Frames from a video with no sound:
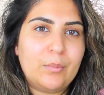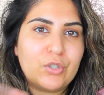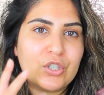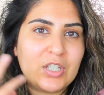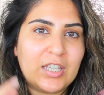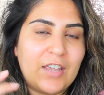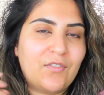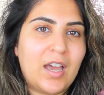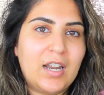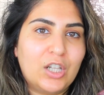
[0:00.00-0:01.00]
just to
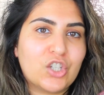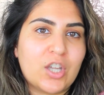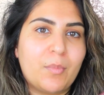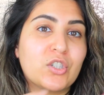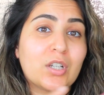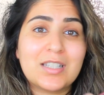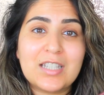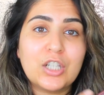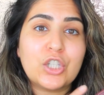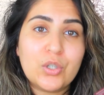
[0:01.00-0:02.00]
give that little shimmer. So I'd
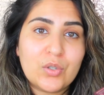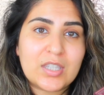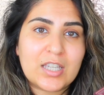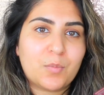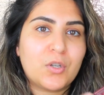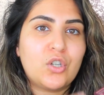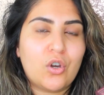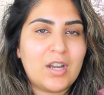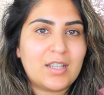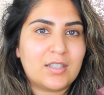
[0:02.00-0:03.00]
still use this, but
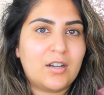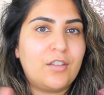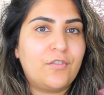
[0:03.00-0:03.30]
not necessarily